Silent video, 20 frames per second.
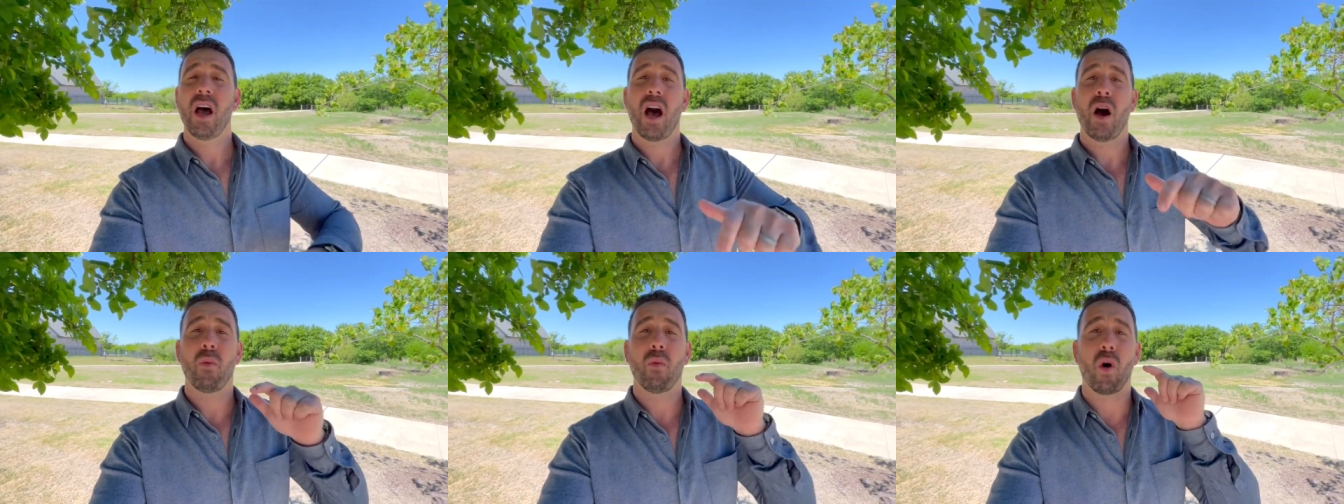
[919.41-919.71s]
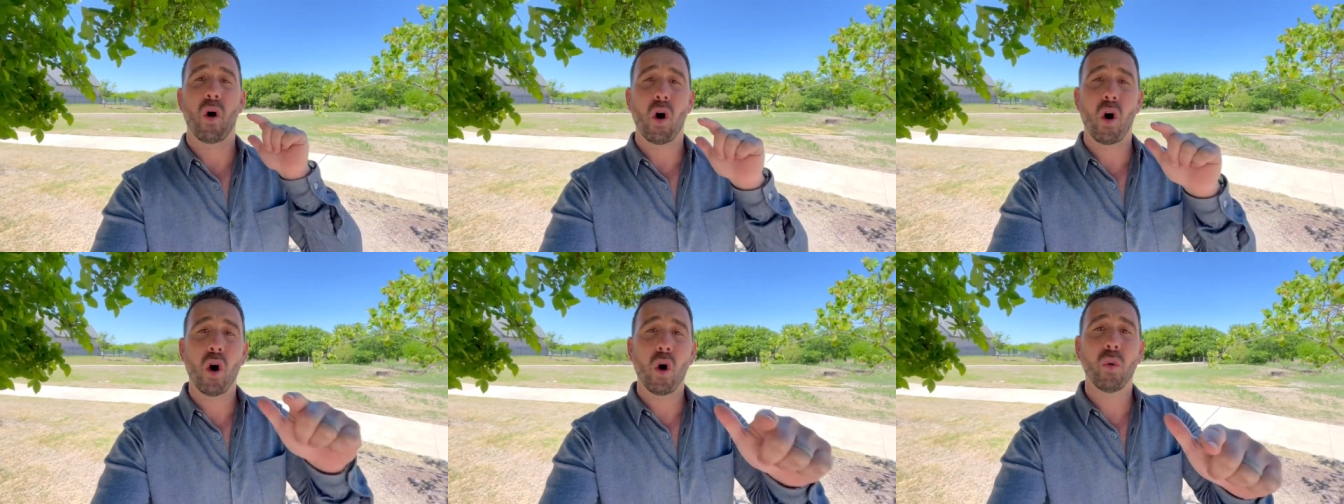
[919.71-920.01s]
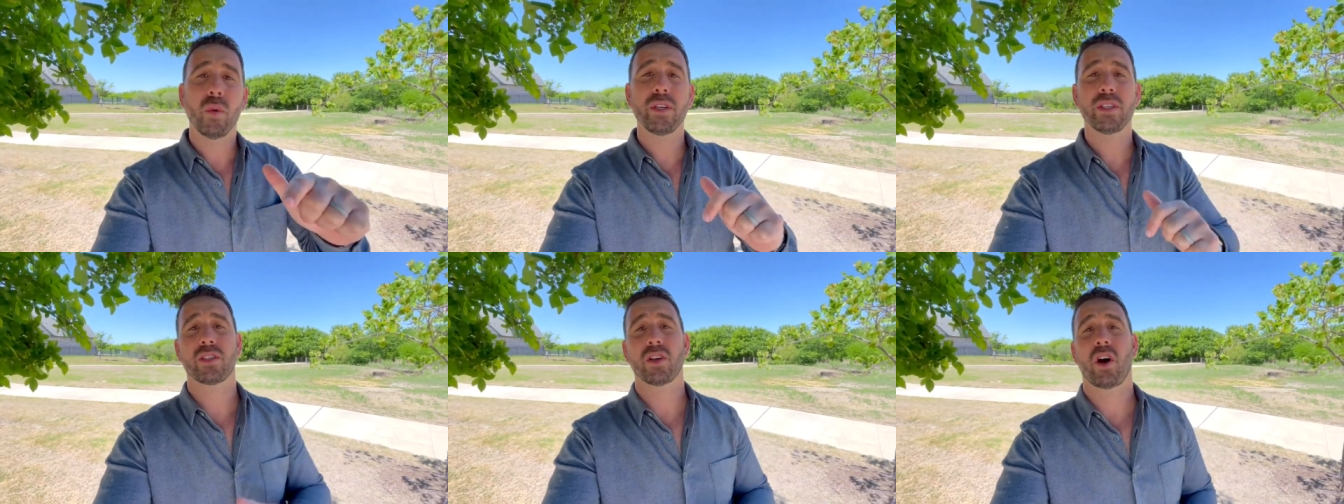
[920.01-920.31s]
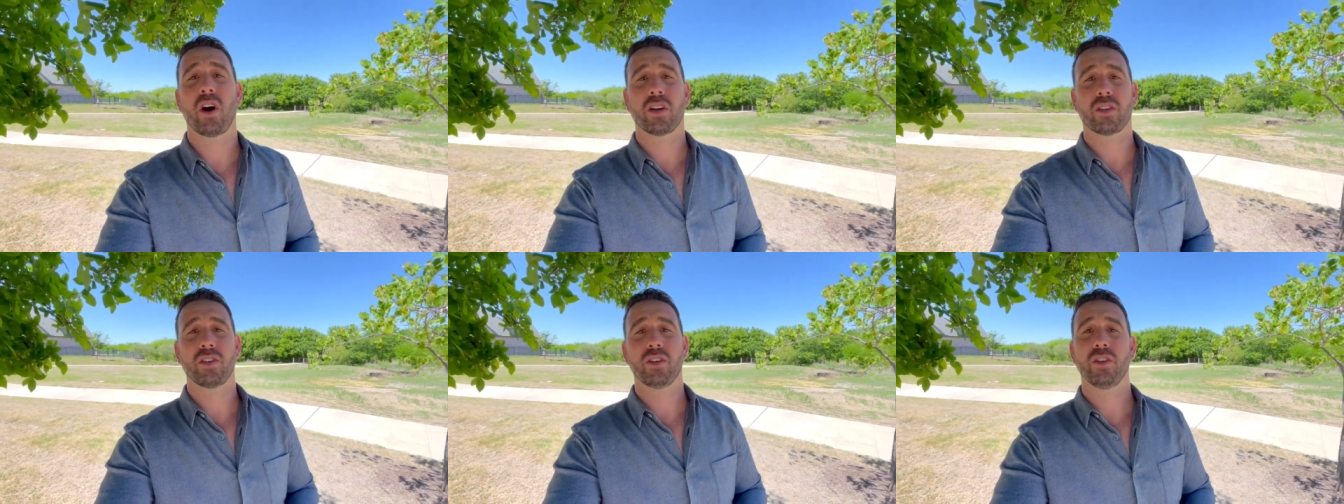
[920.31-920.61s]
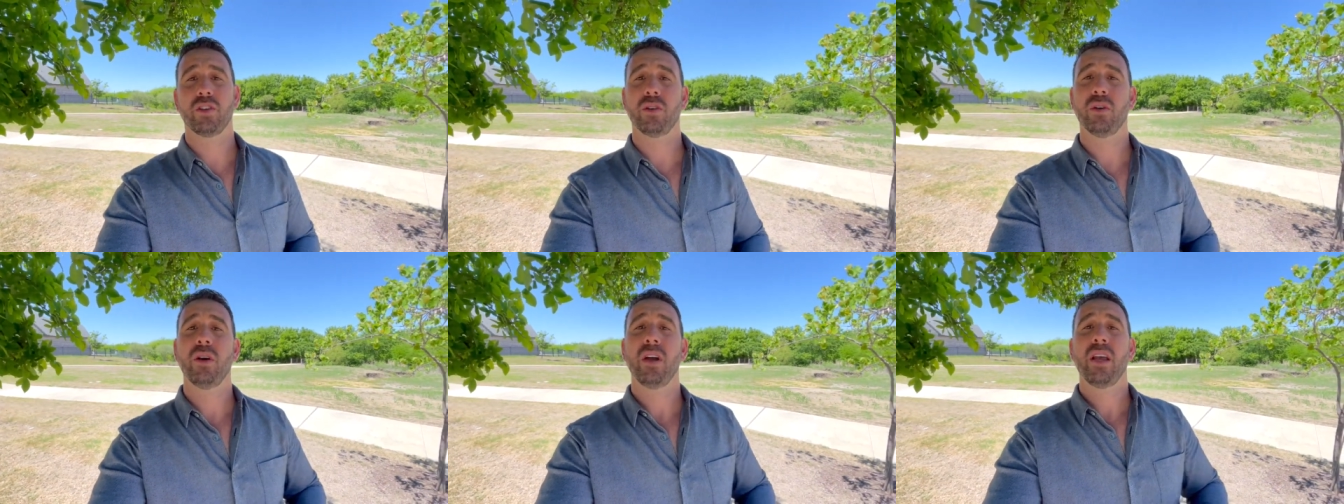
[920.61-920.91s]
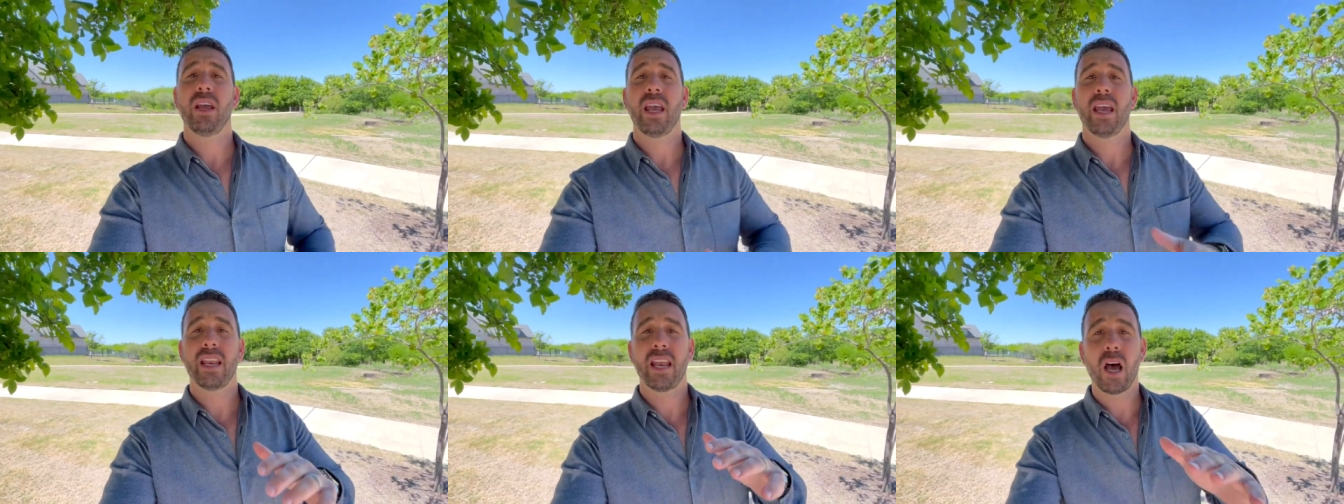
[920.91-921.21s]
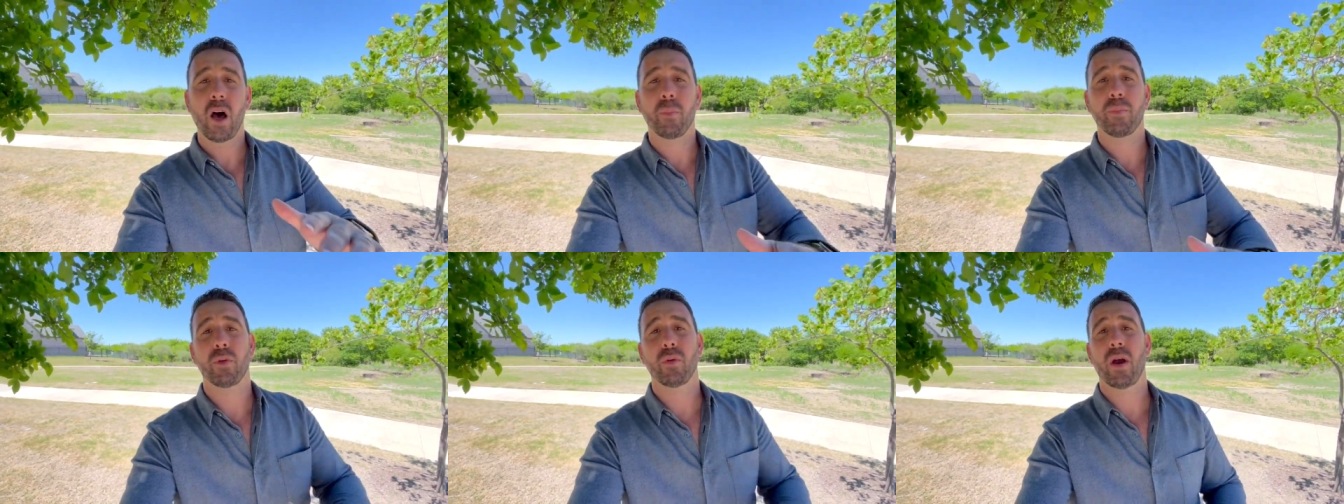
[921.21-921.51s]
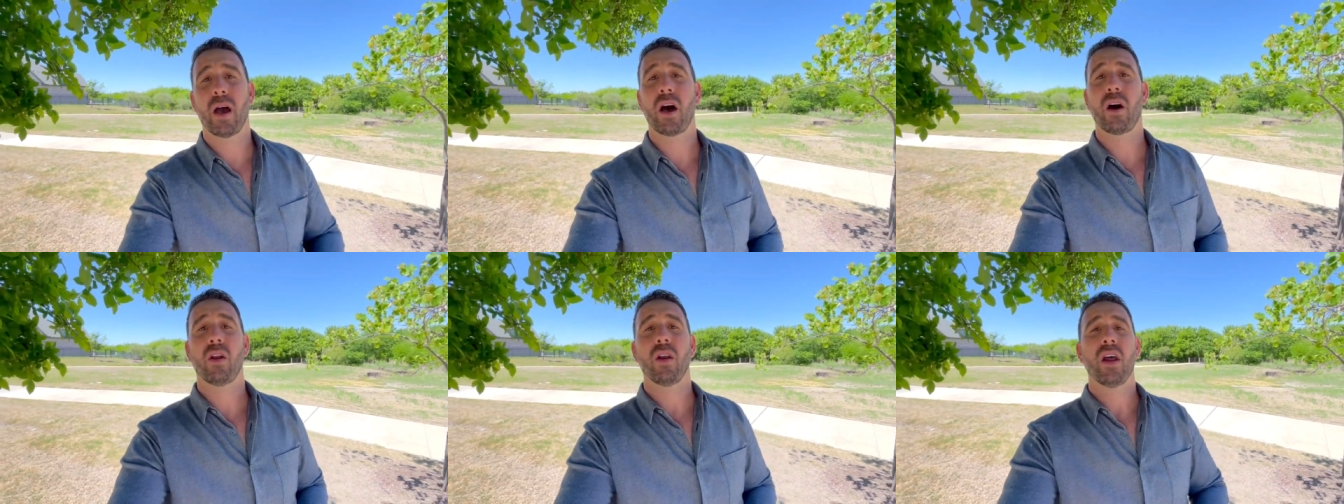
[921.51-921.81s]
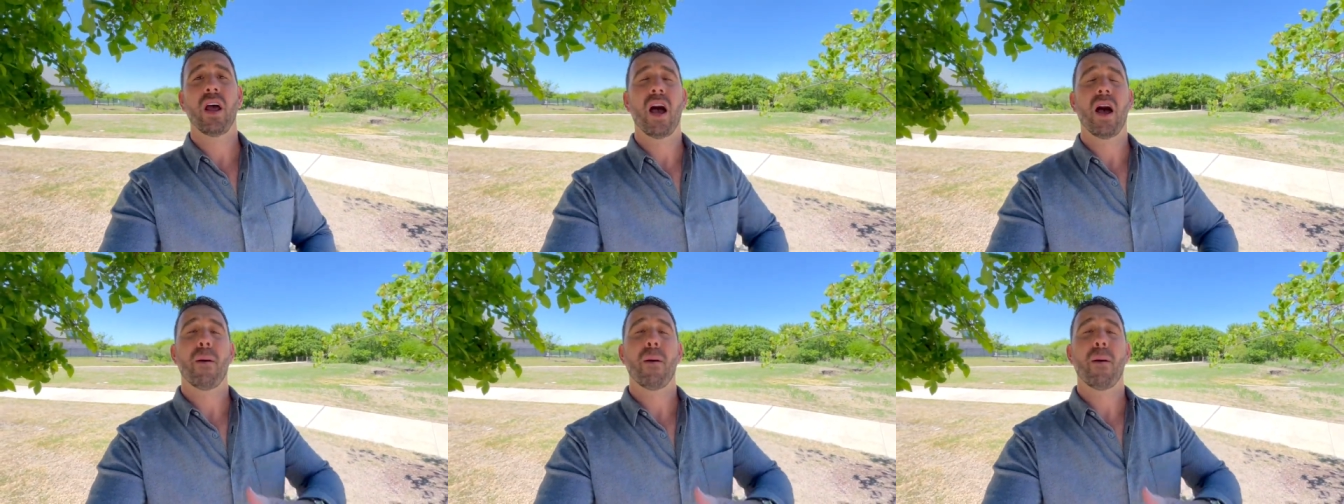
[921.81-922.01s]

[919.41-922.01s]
I will always talk to you and help you out.